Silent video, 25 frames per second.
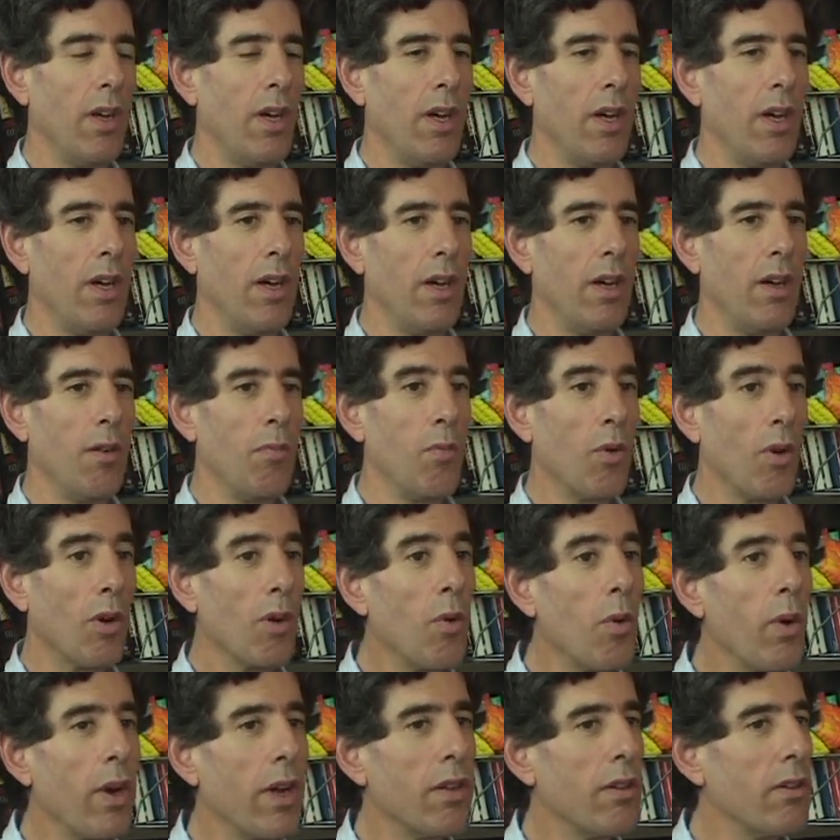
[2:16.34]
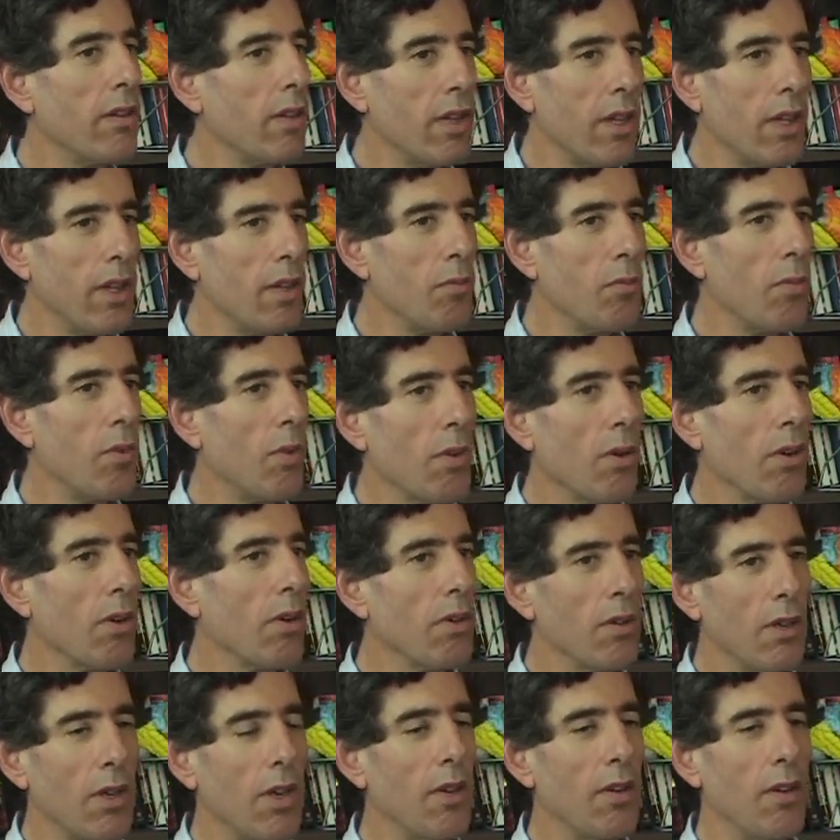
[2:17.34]
uh, more quickly and
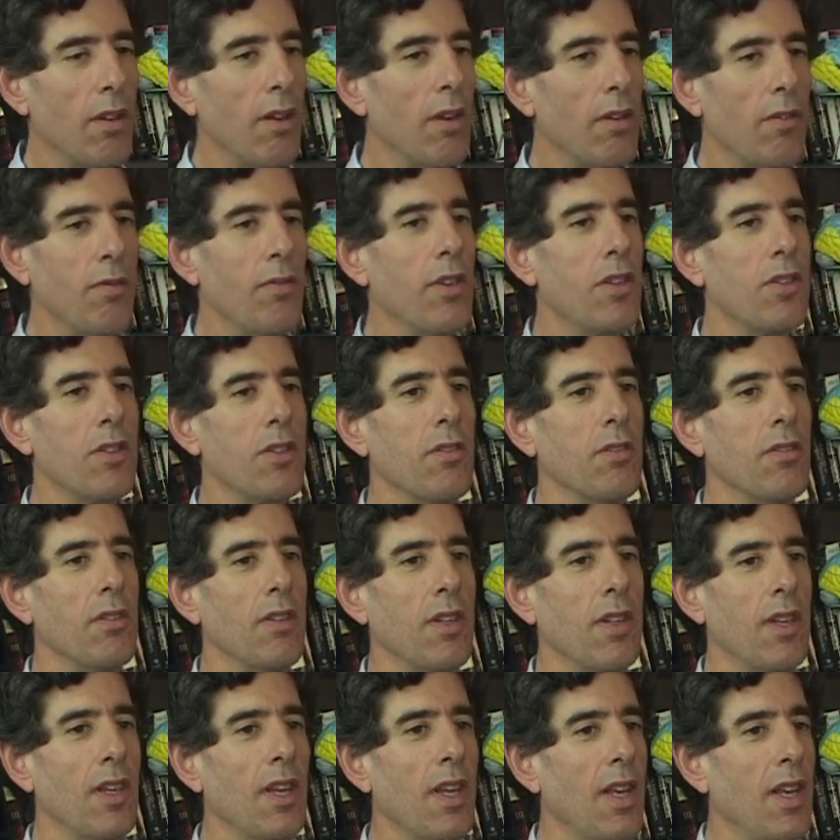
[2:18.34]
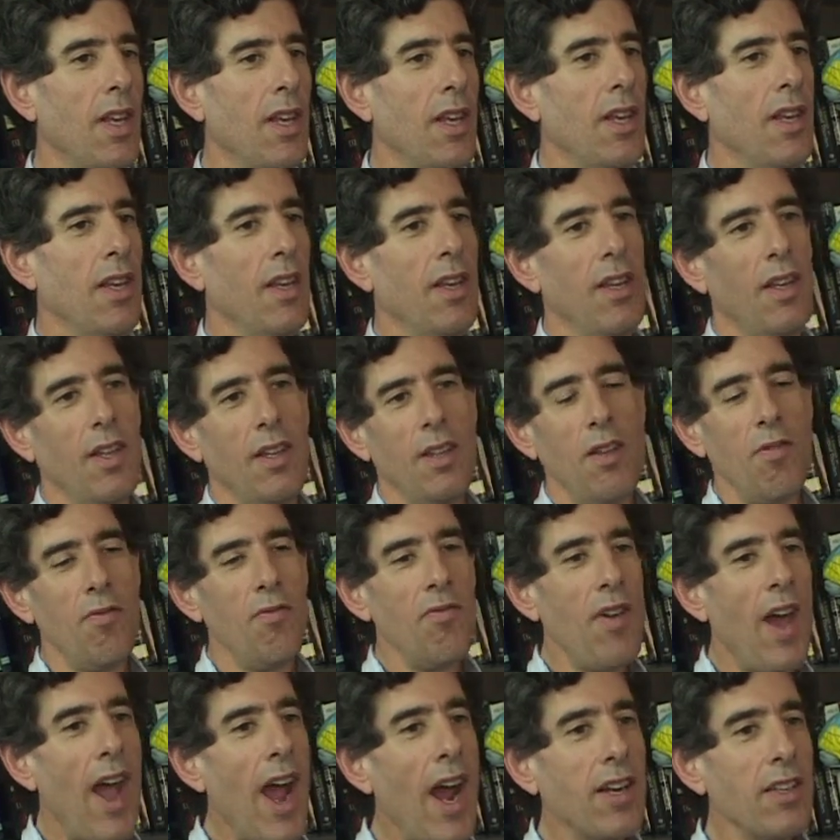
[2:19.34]
more uh, efficiently. The
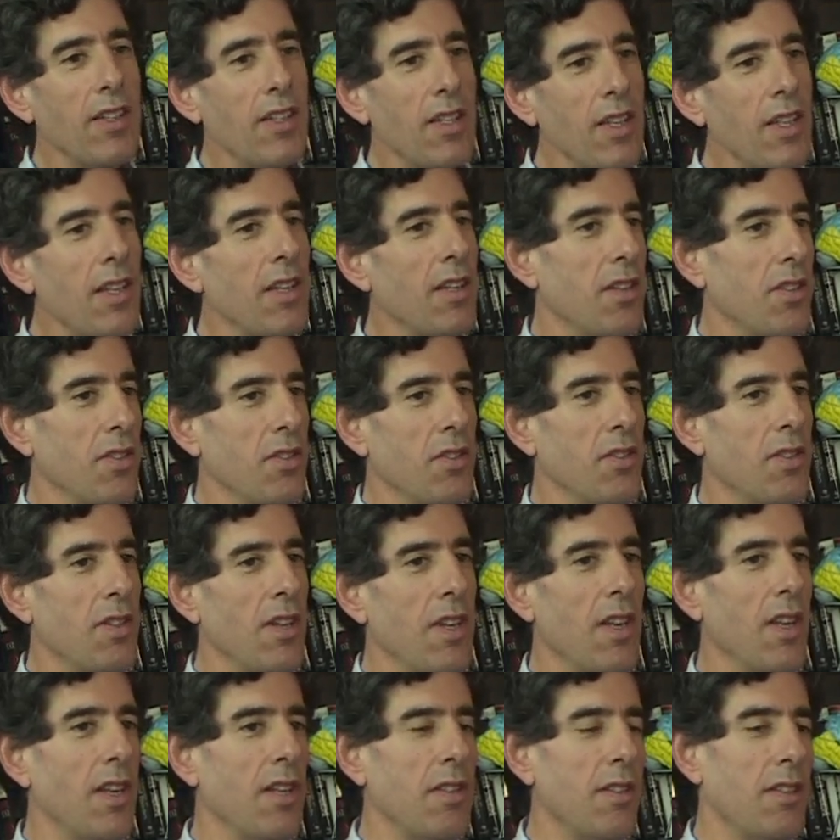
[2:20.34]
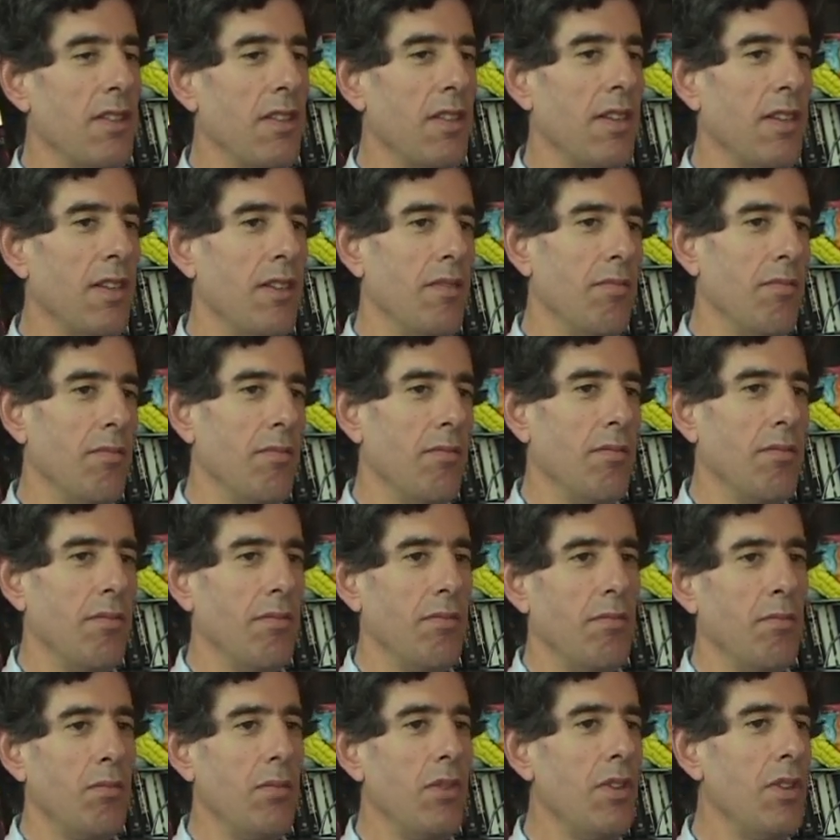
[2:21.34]
fact is that um,
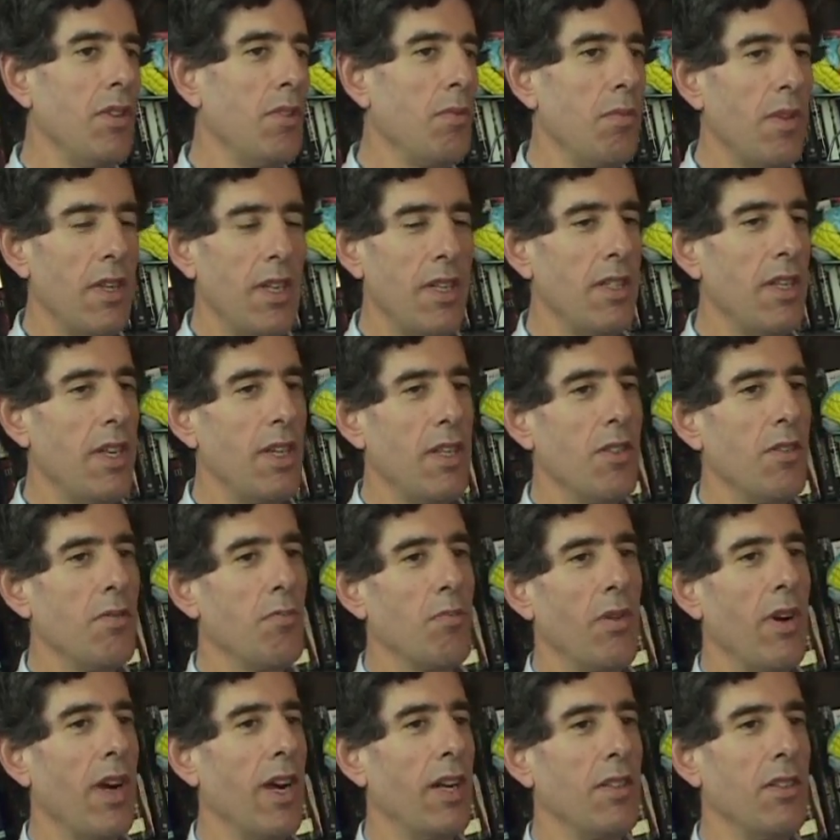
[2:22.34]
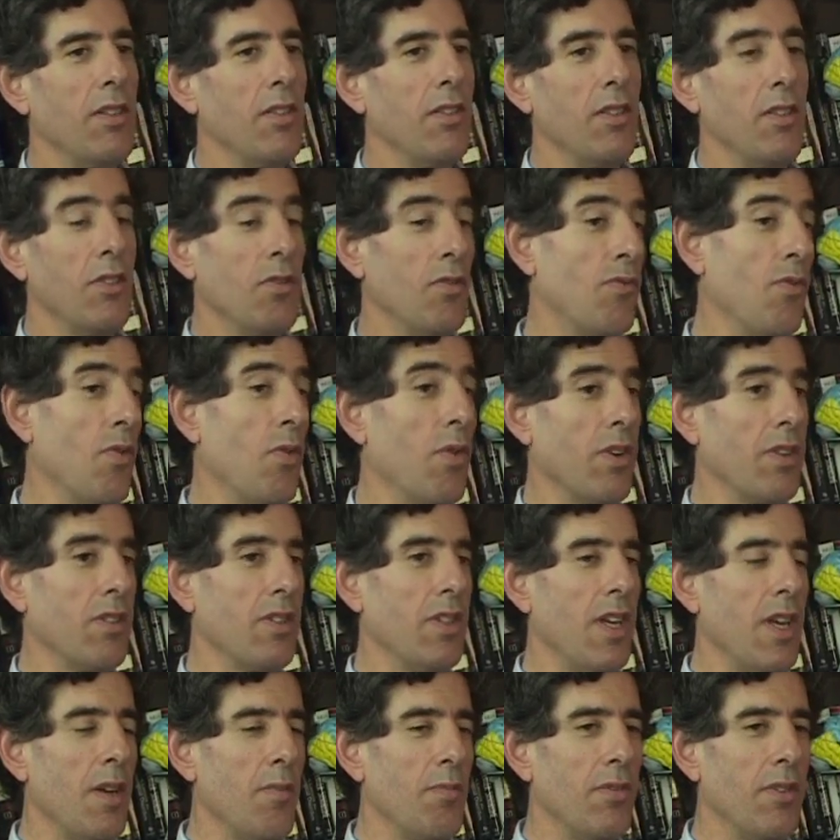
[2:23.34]
Buddhist meditation practices, for
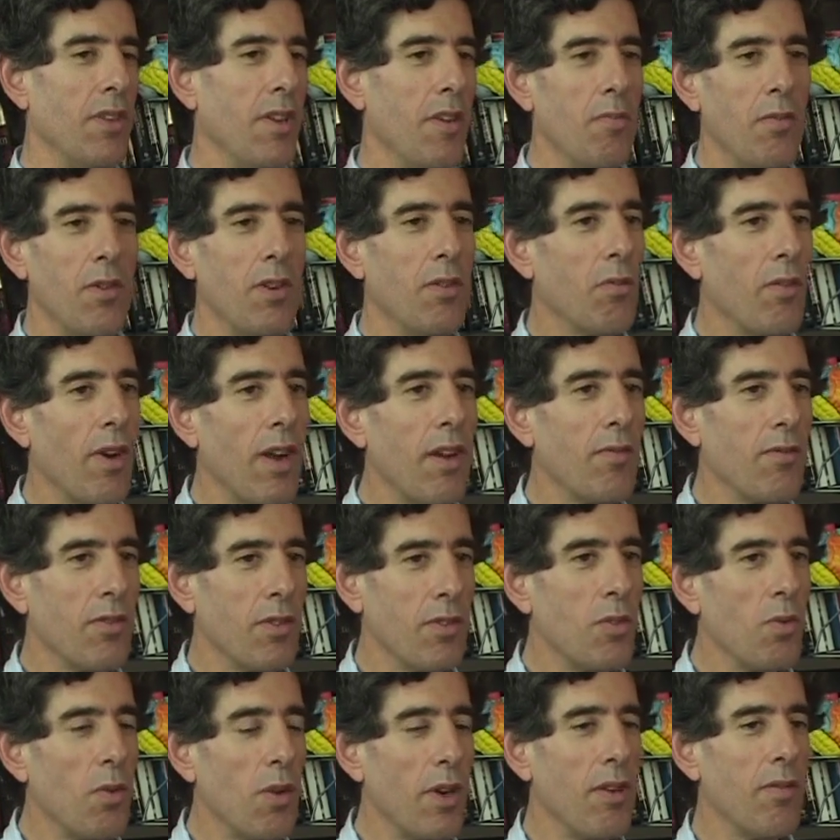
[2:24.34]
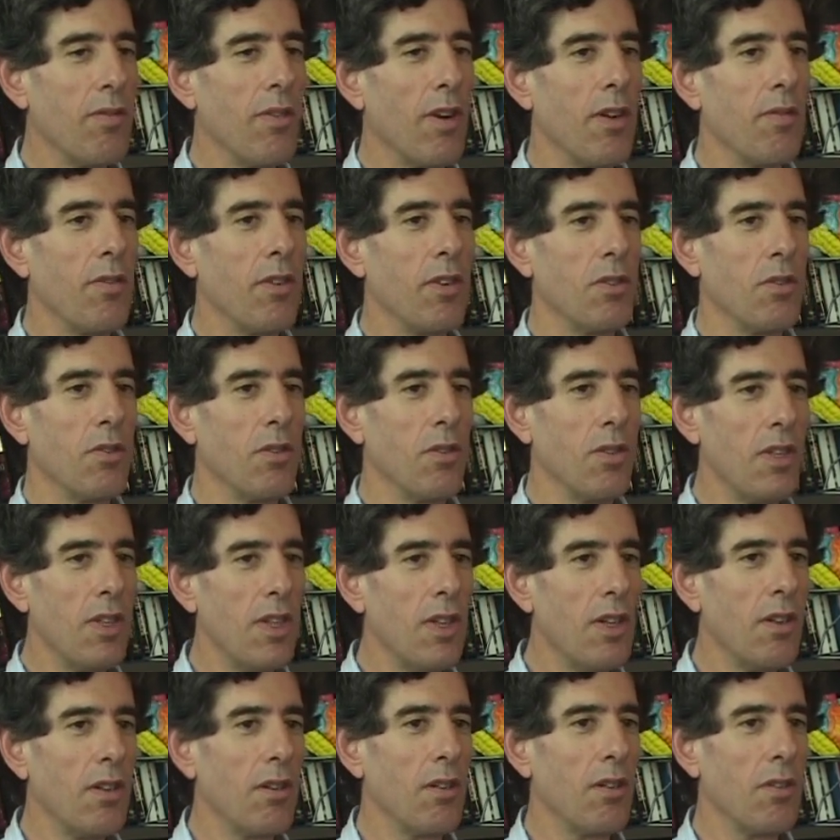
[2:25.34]
example, have been around for 2,500
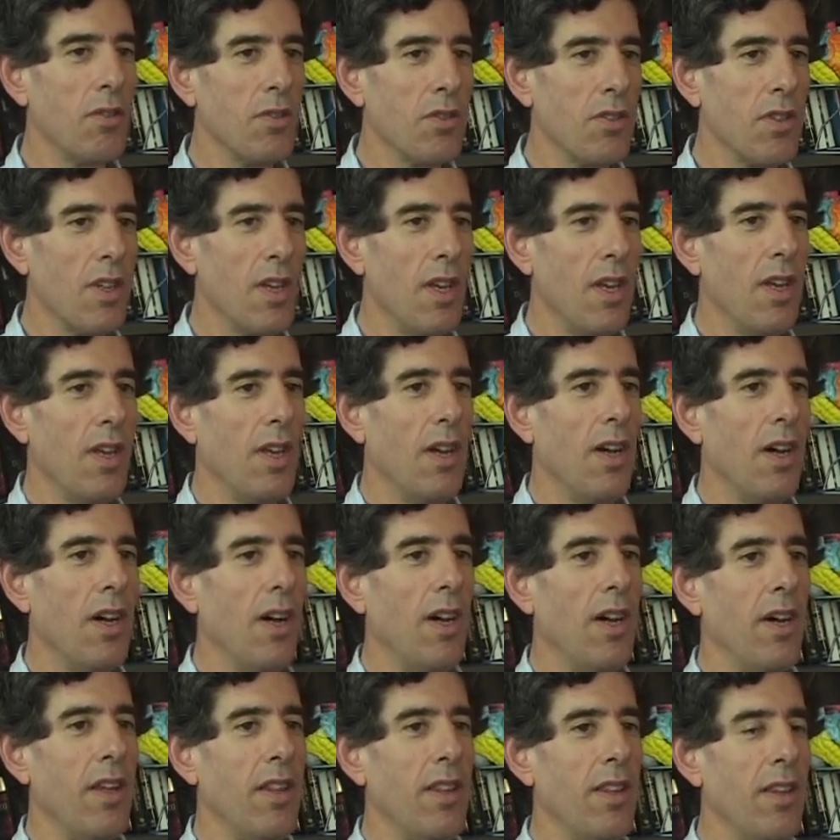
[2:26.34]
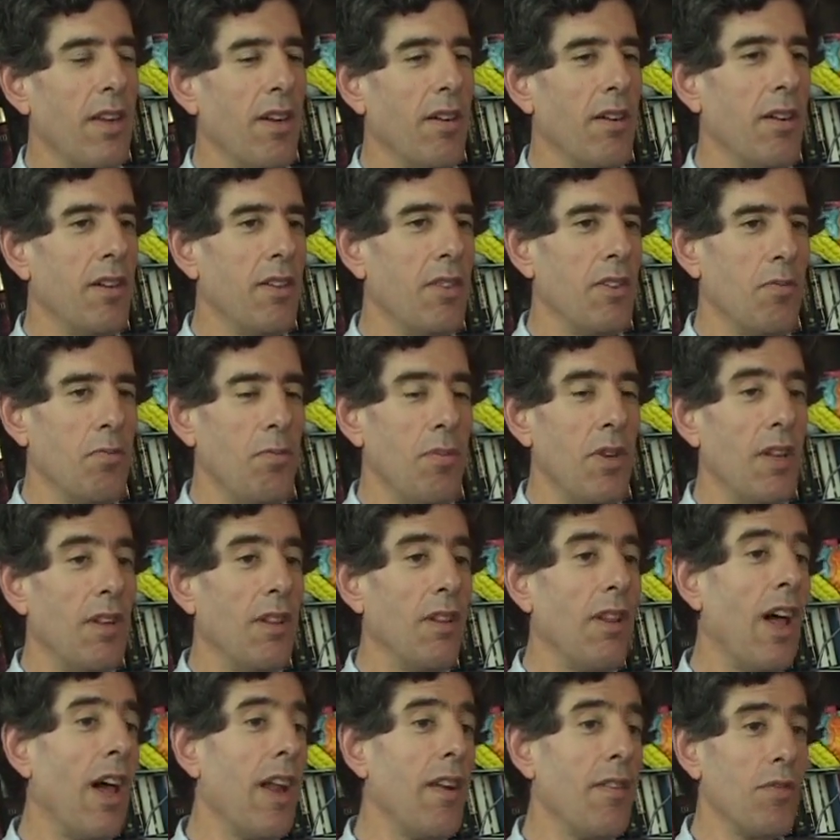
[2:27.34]
years. Uh, there has been a
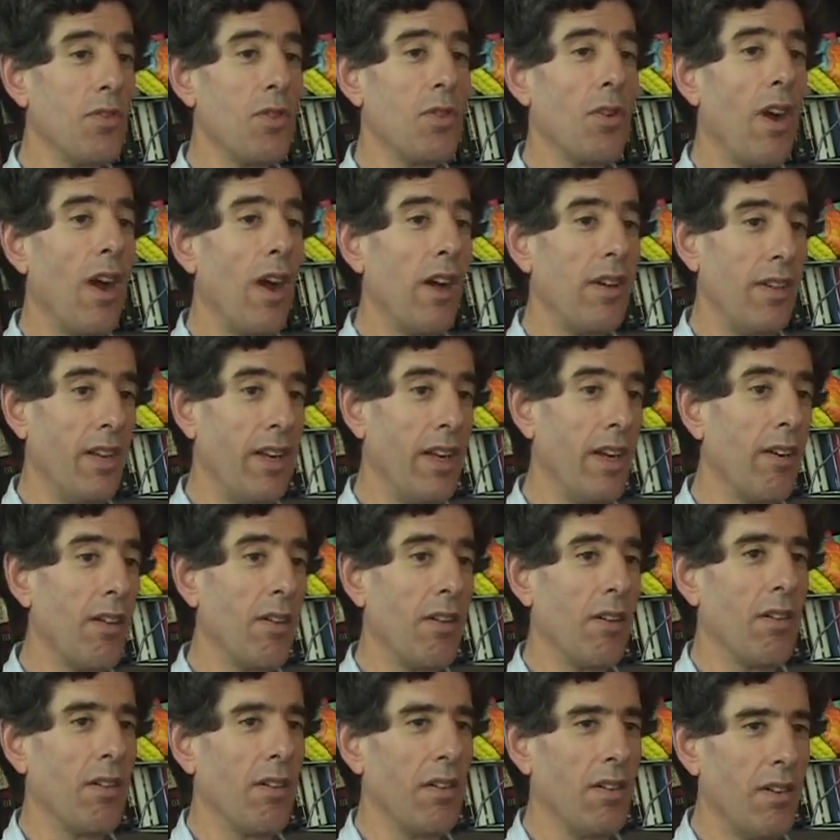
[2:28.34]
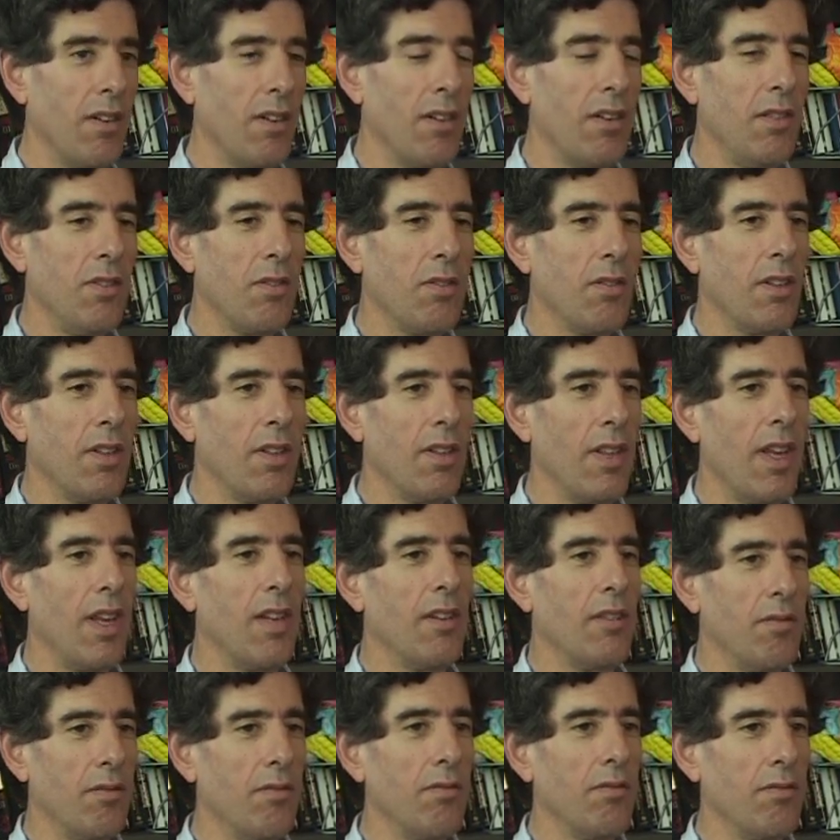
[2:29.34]
lot of trial and error during
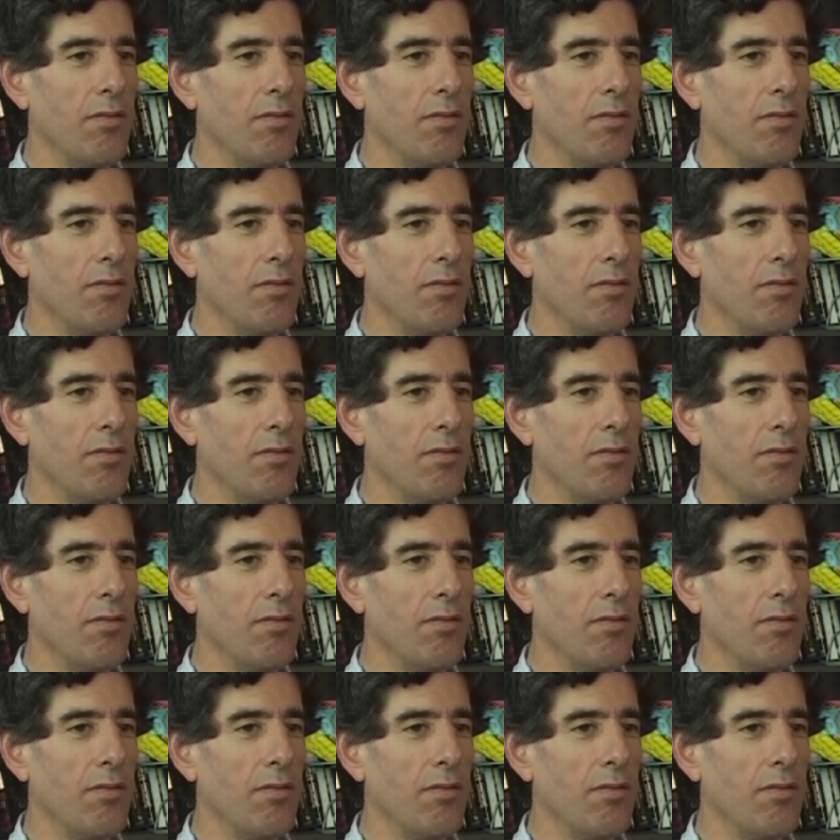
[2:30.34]
that